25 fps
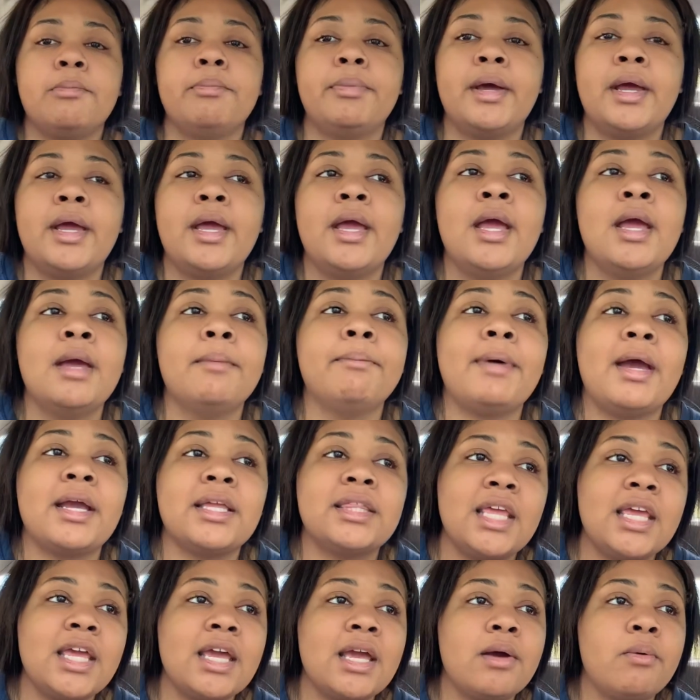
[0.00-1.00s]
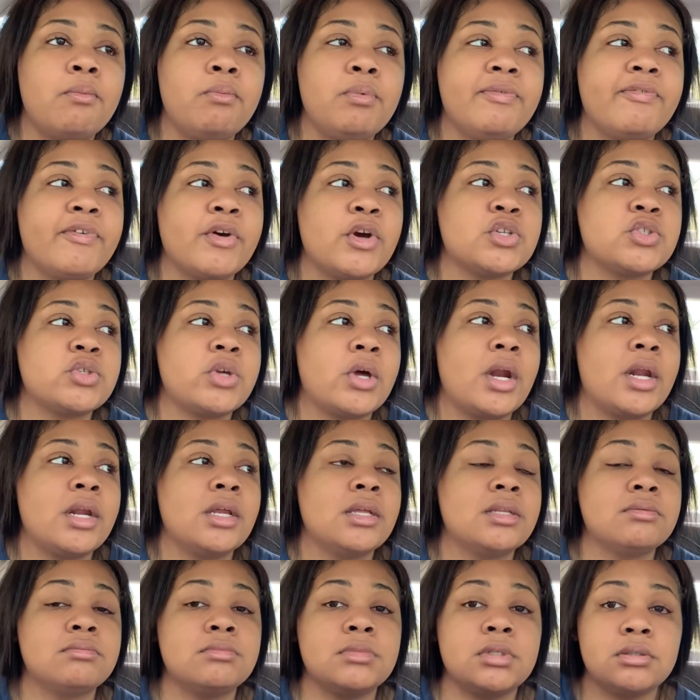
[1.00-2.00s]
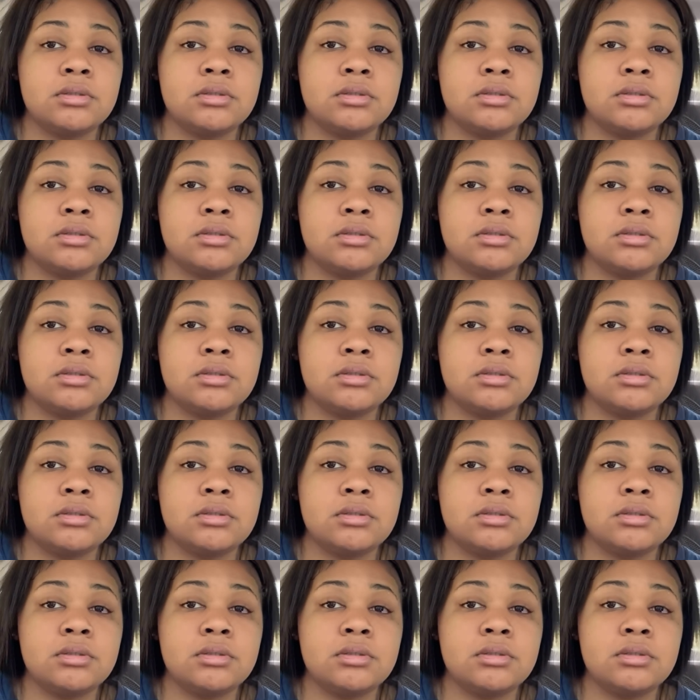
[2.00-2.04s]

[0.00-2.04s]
But back then, when we first started,